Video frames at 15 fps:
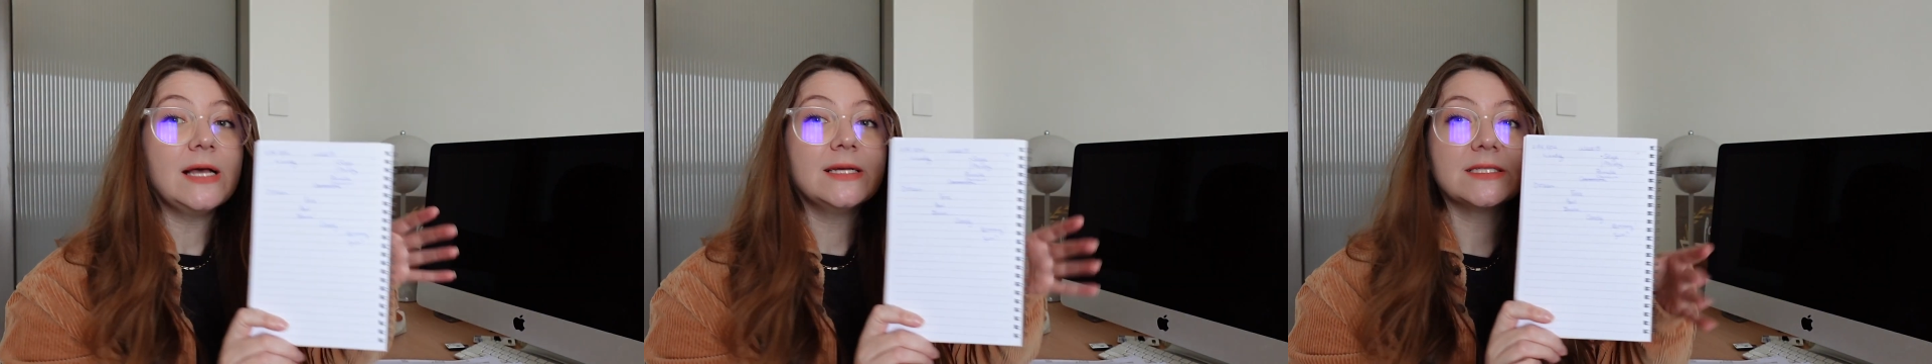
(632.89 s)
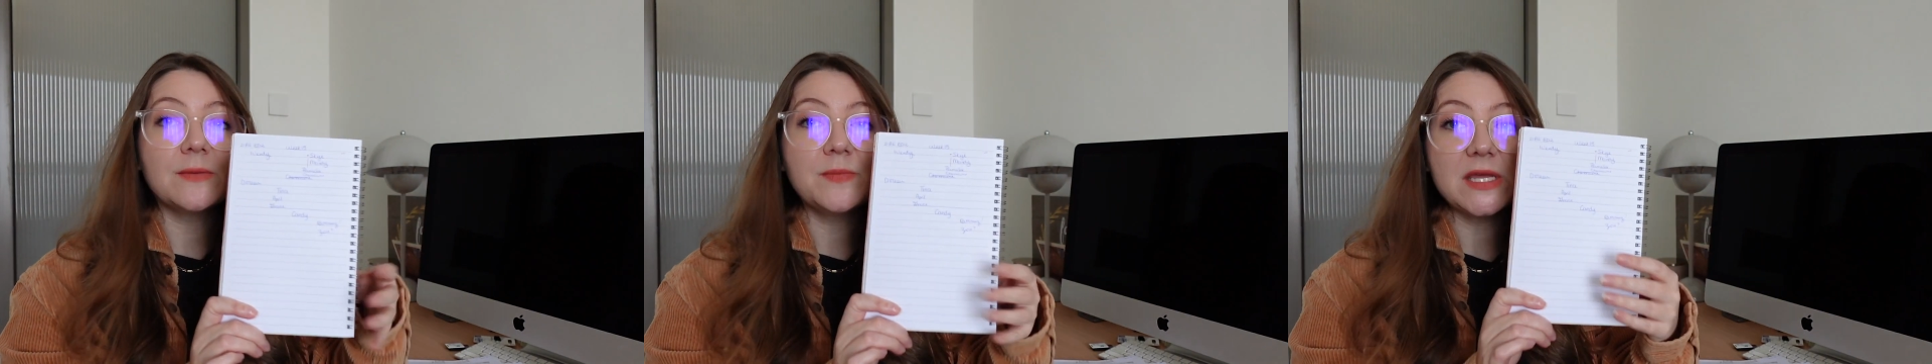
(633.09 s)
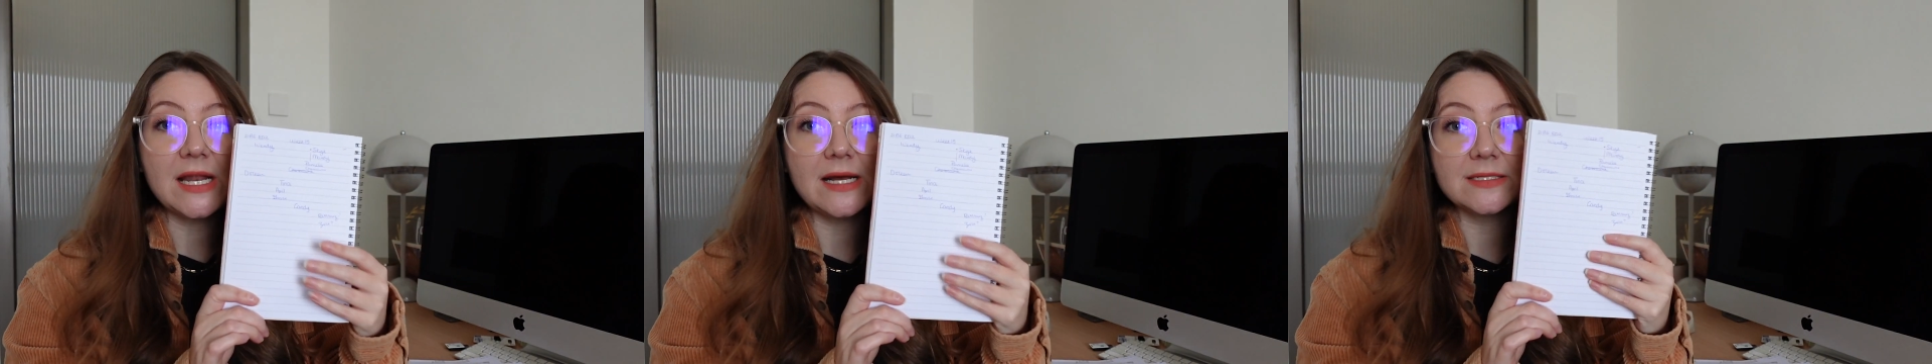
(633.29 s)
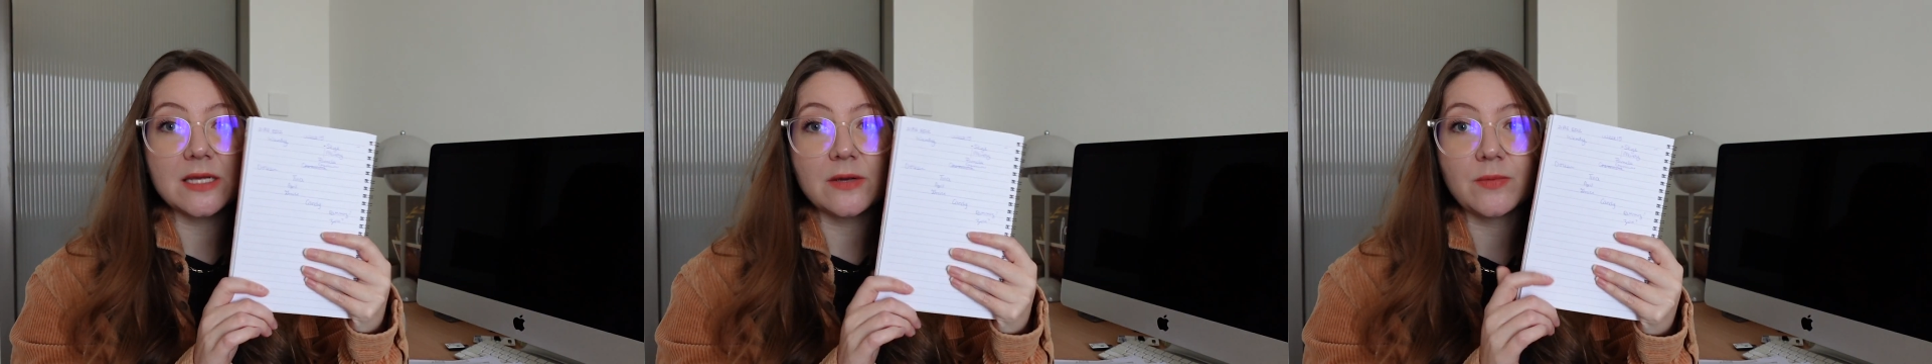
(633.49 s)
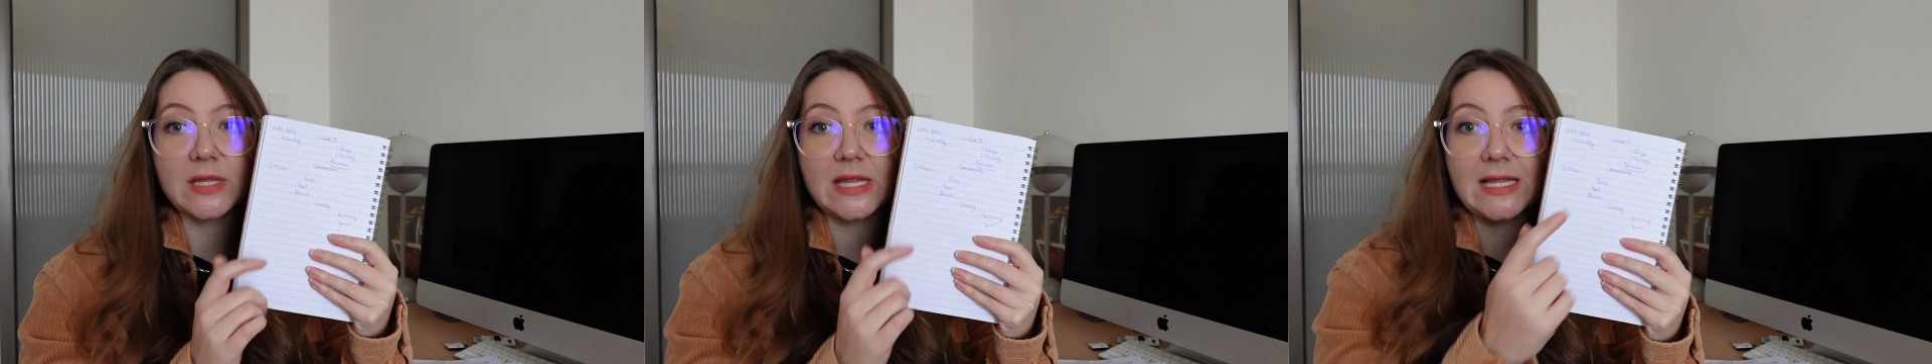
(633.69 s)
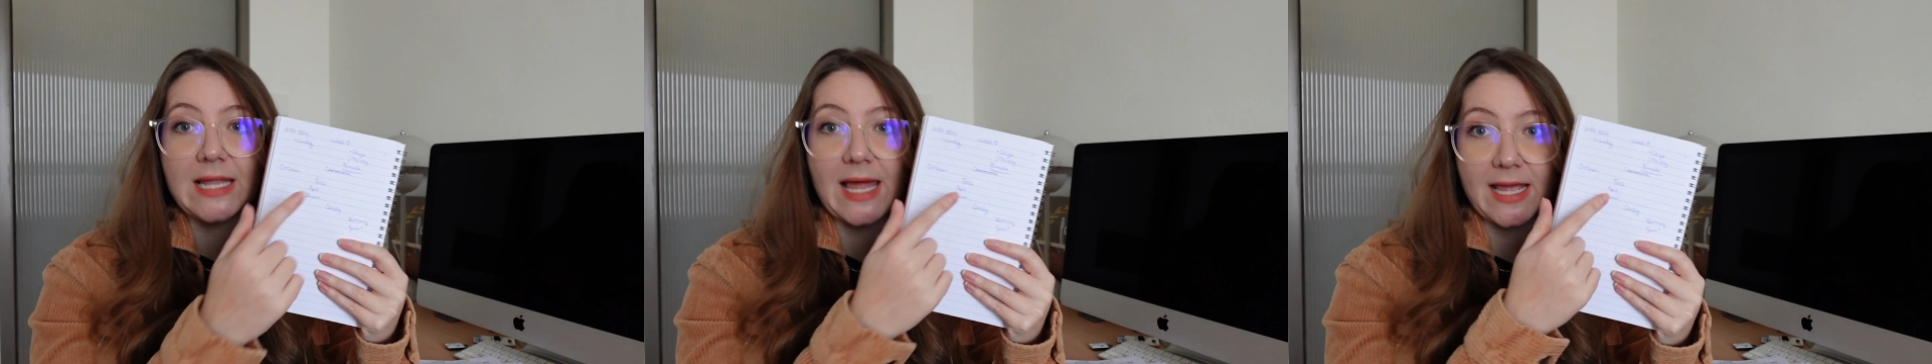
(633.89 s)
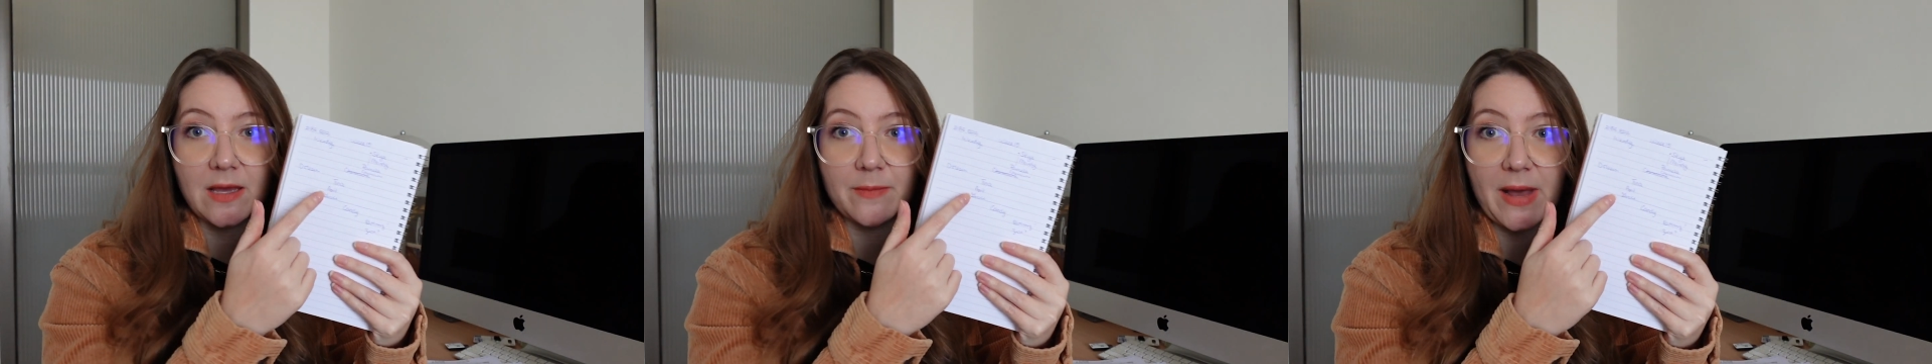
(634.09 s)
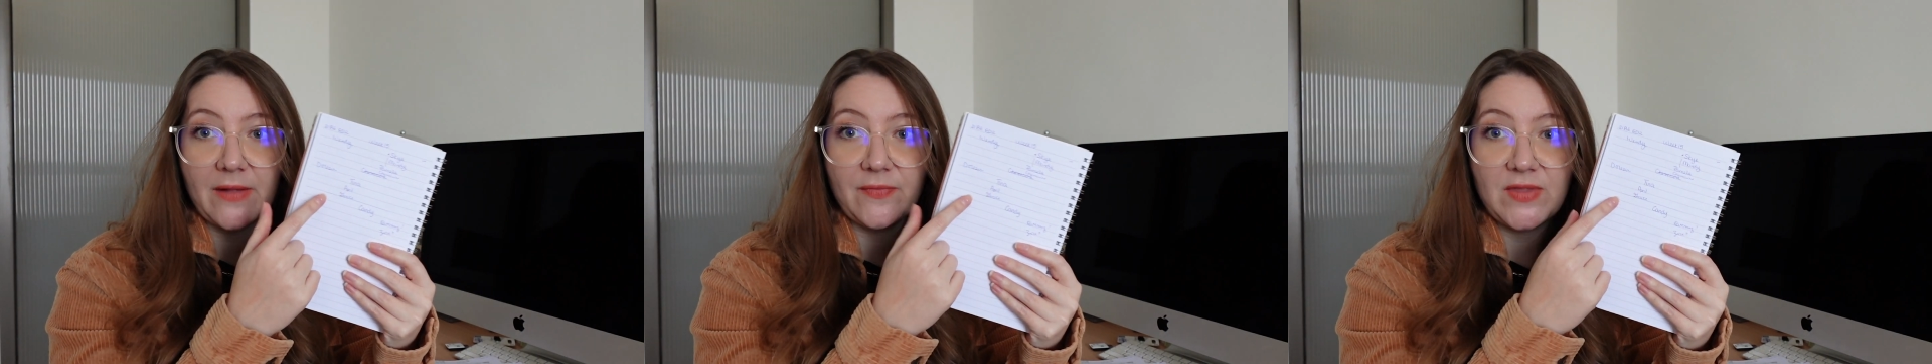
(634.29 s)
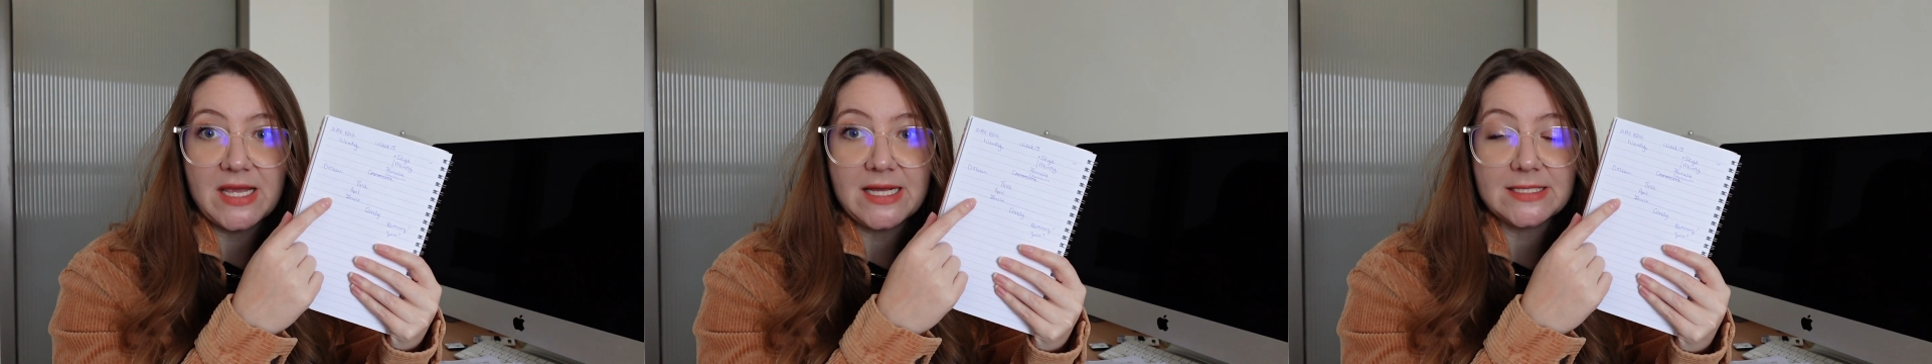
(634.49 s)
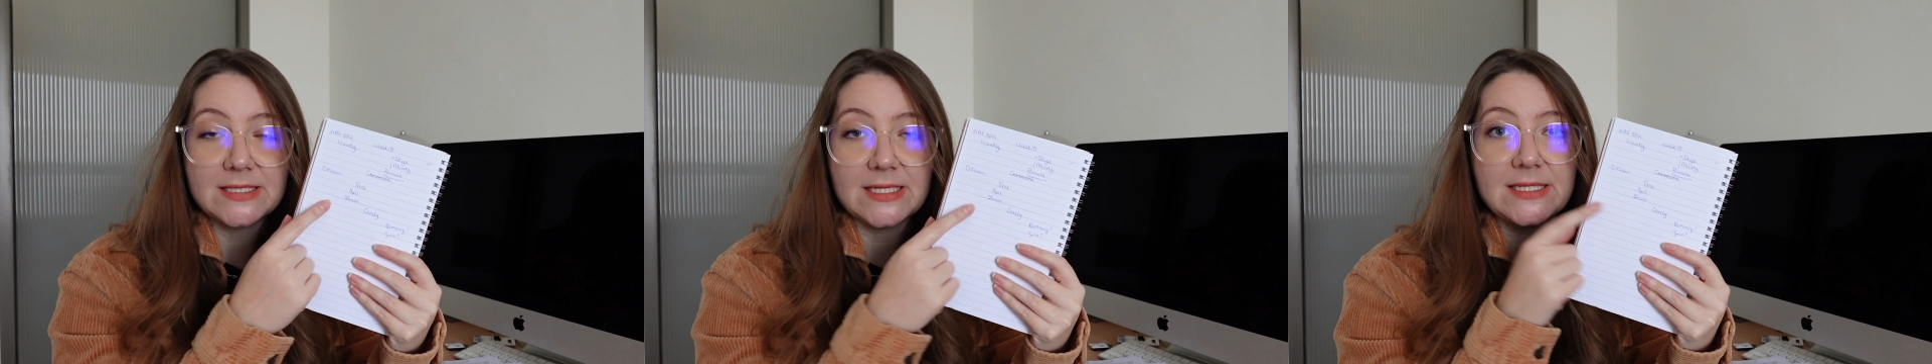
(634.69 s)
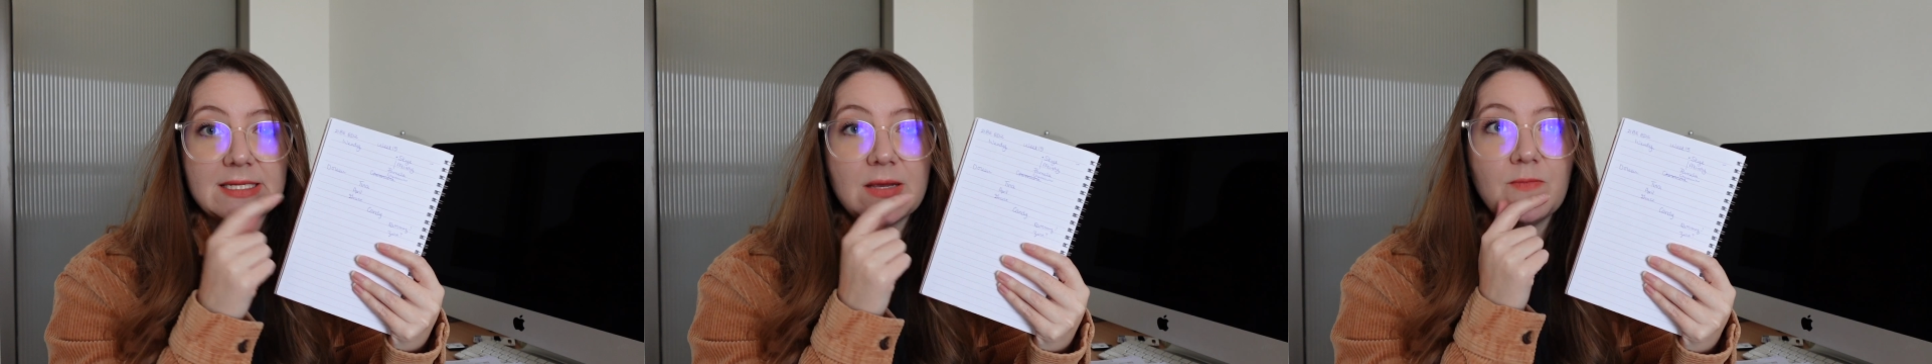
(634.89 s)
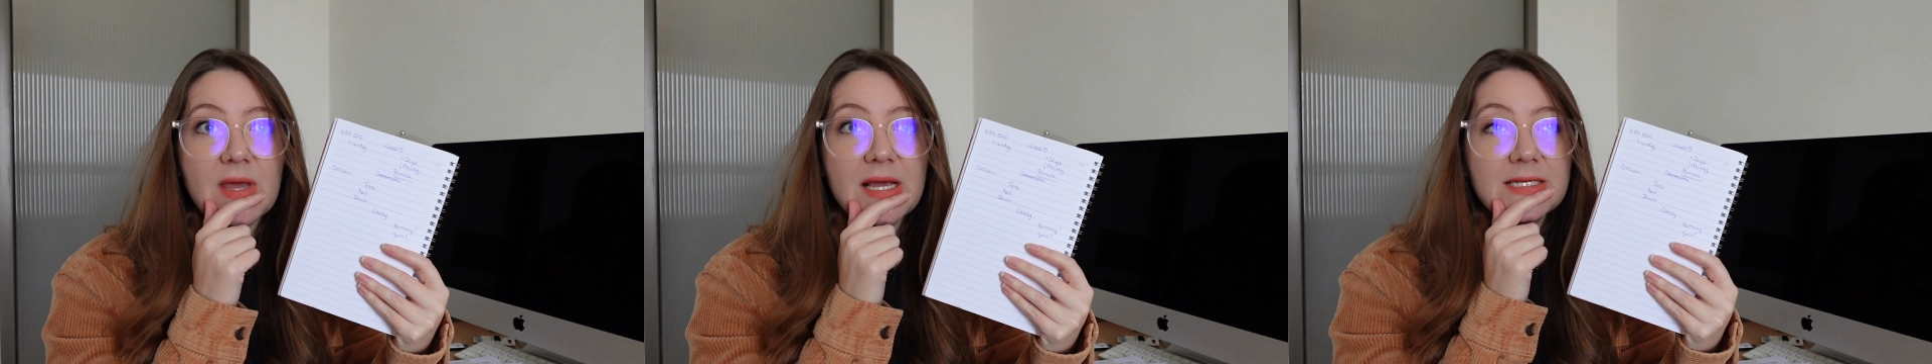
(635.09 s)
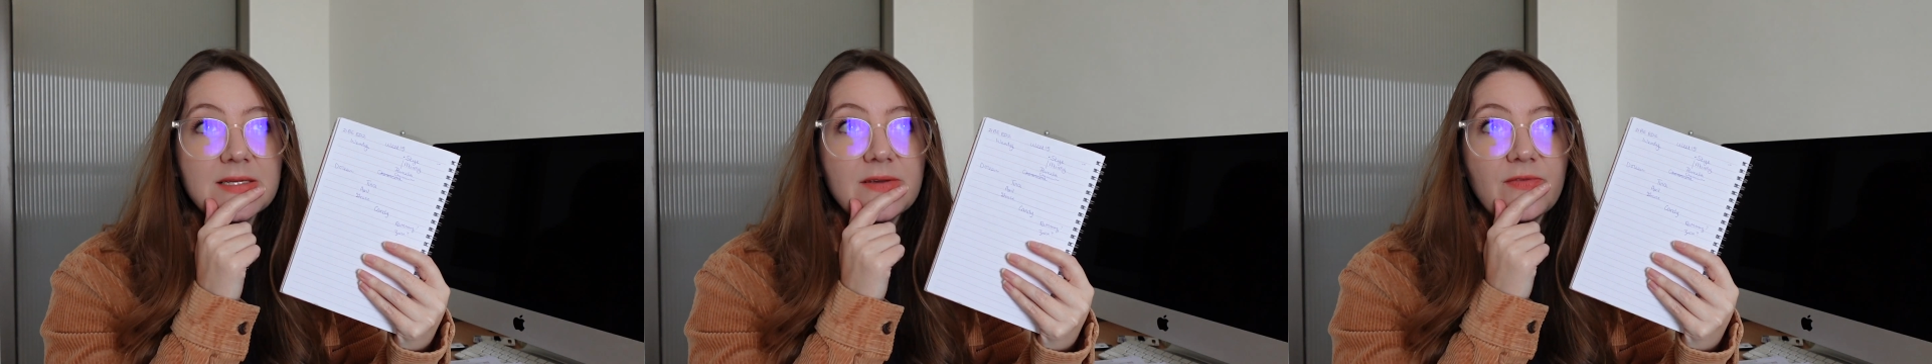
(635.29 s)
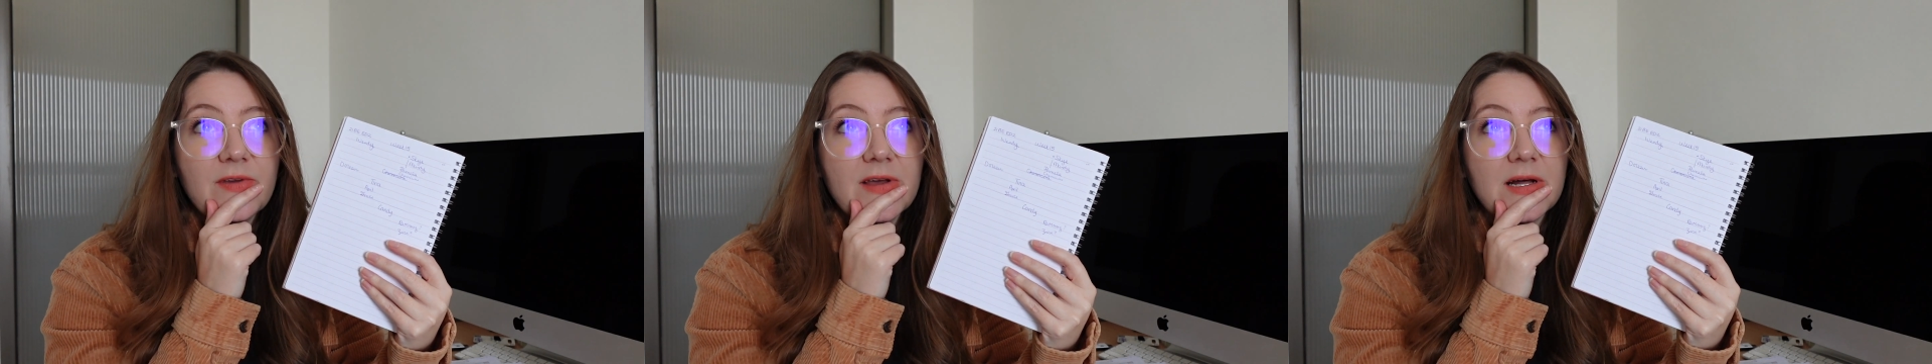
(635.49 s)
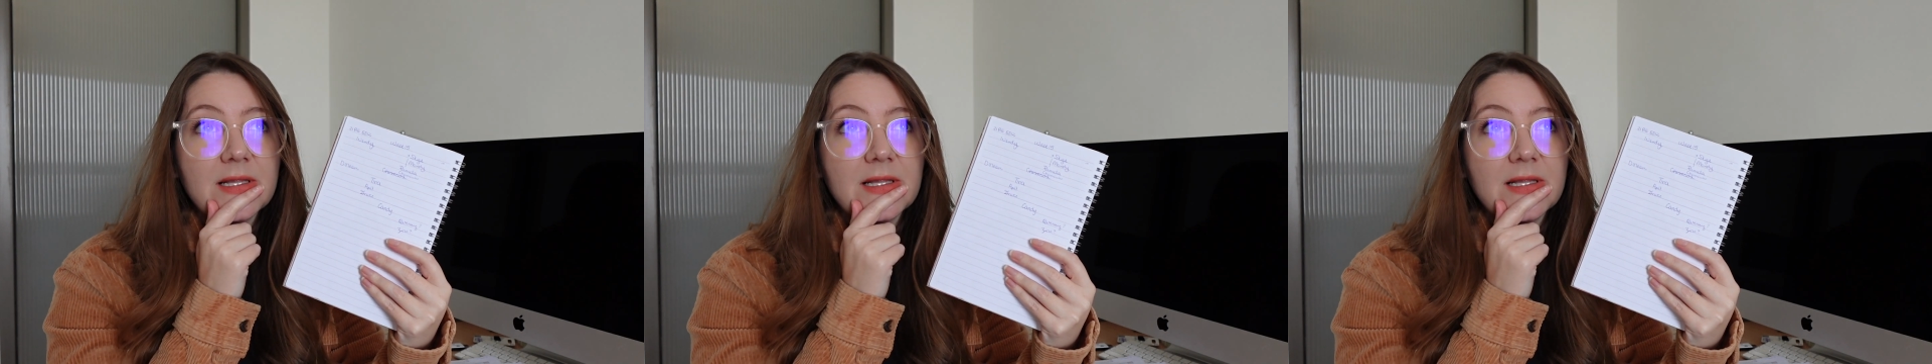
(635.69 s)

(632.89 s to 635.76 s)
Something else I really like about this is it makes it feel